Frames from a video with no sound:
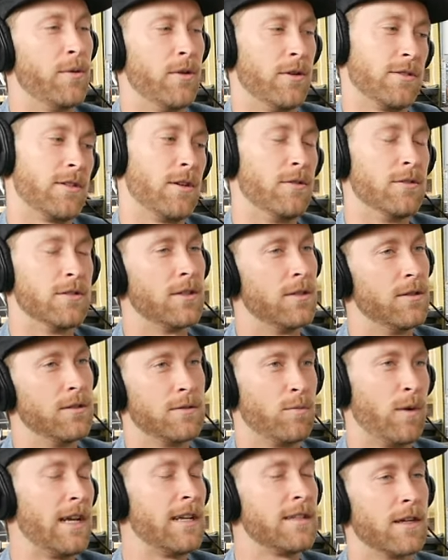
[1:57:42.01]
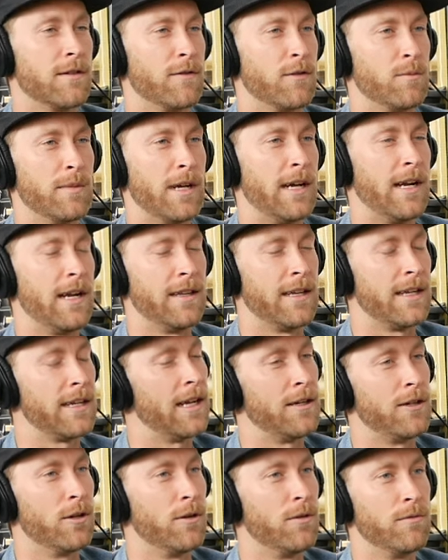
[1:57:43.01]
Or so-and-so's wake surfing behind. Like I
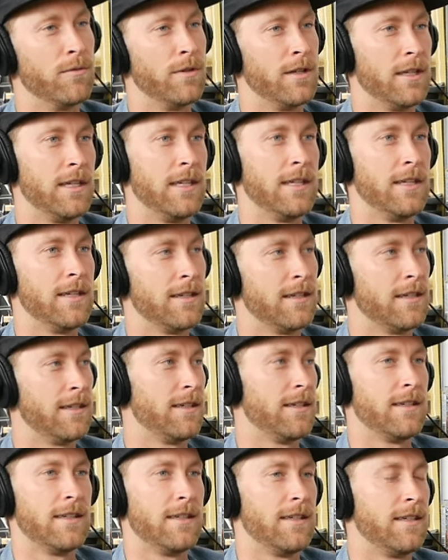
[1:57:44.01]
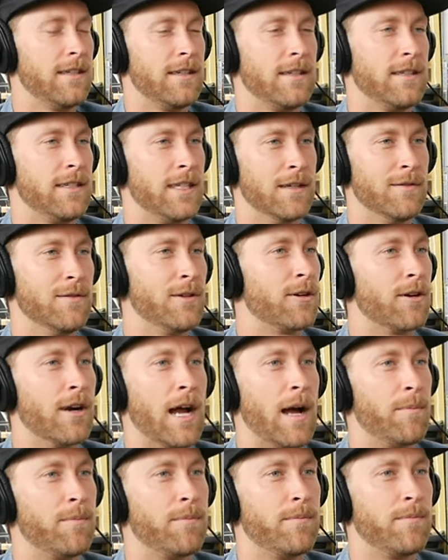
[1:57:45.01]
don't really give a
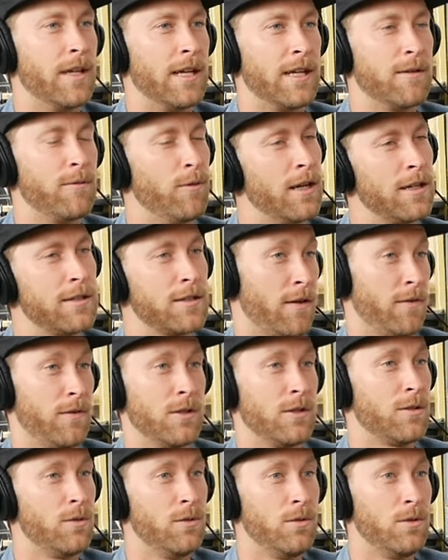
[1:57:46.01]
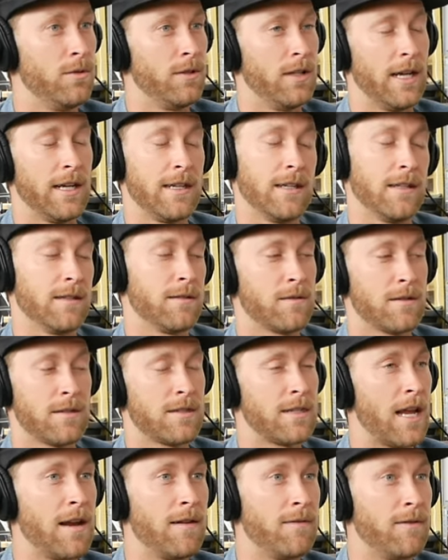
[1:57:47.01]
crap. Like wake surfing's cool. Like it
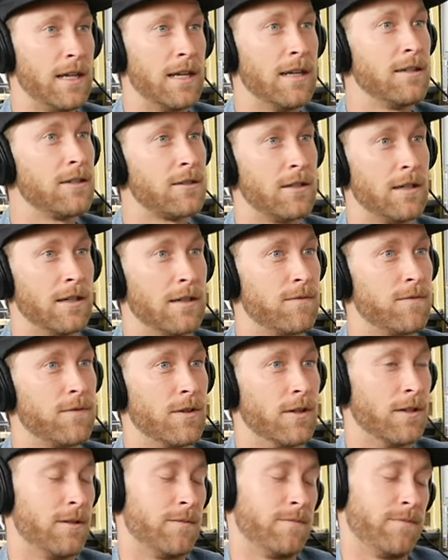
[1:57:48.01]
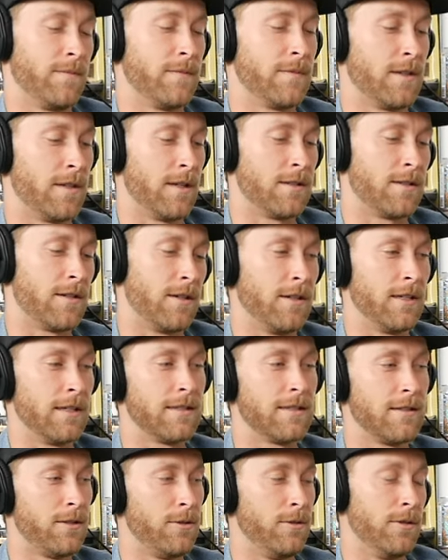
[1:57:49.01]
saved the industry for a certain
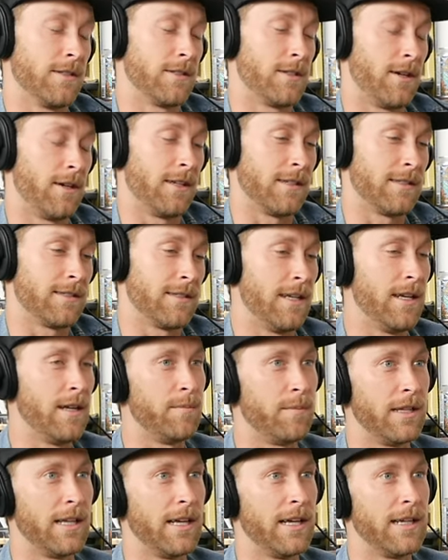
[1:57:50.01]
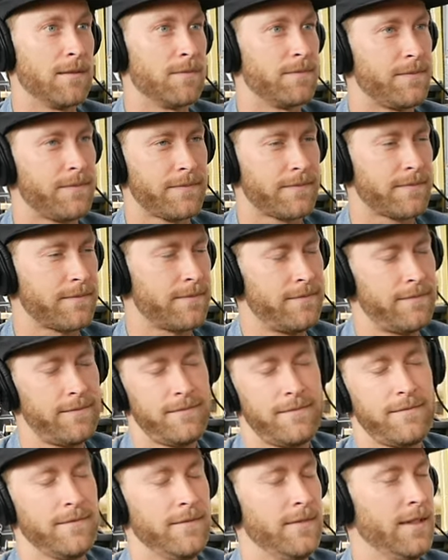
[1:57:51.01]
ex to a certain extent, but like
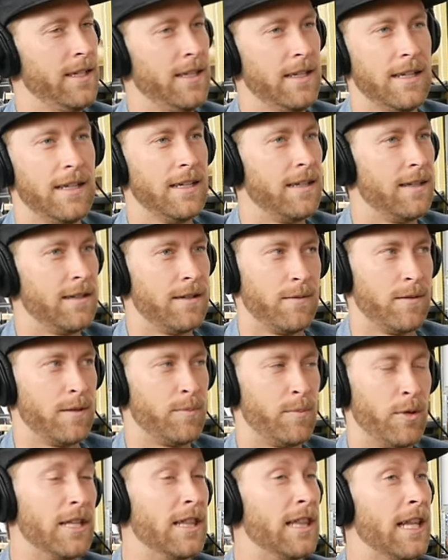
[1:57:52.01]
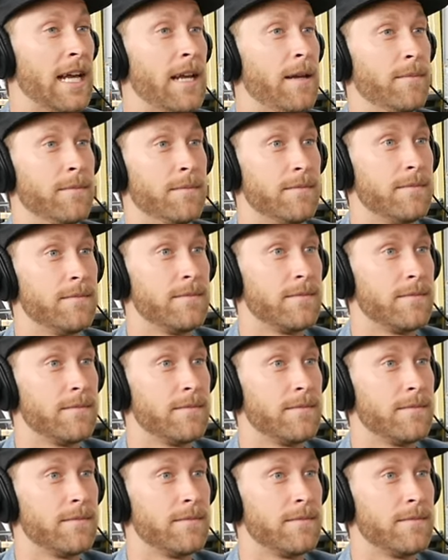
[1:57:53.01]
it's pretty lame.